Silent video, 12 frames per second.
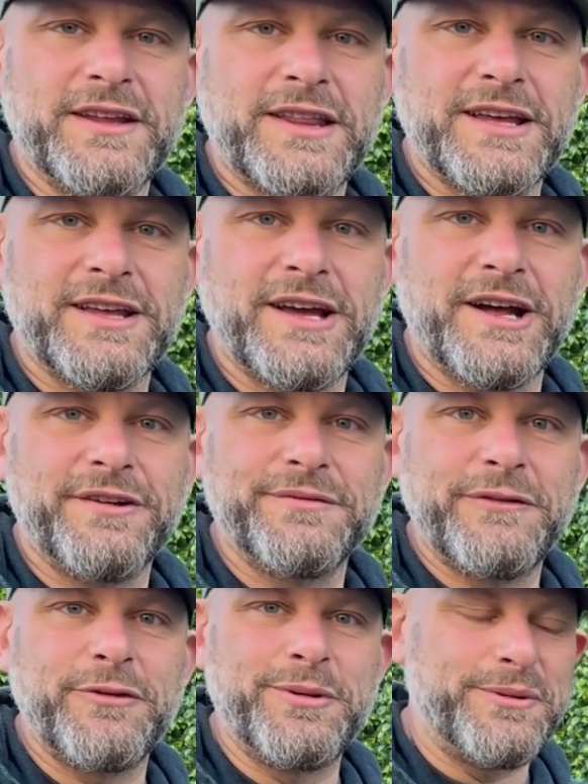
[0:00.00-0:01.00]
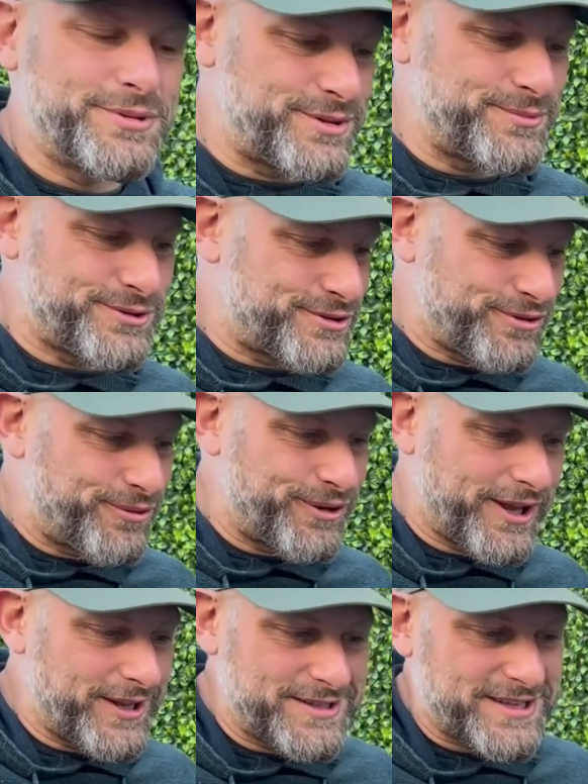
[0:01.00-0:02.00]
they kind of, everybody was
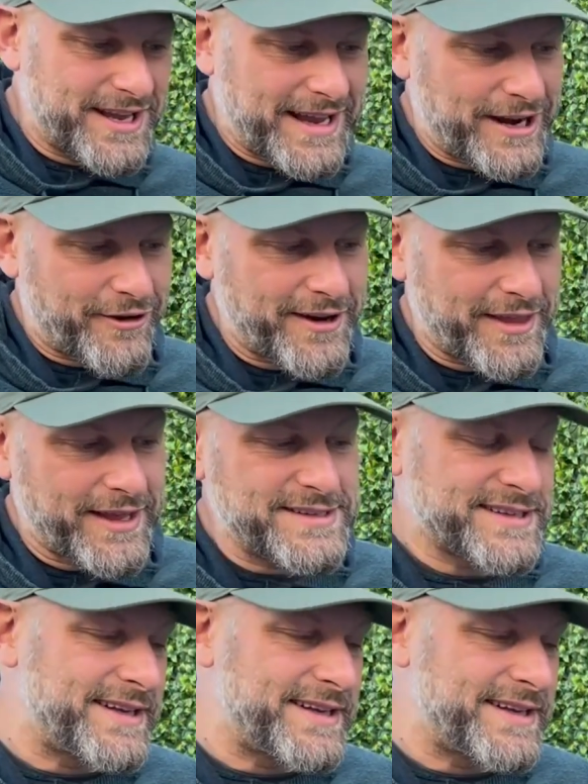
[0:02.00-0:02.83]
lauding it and saying how great that is,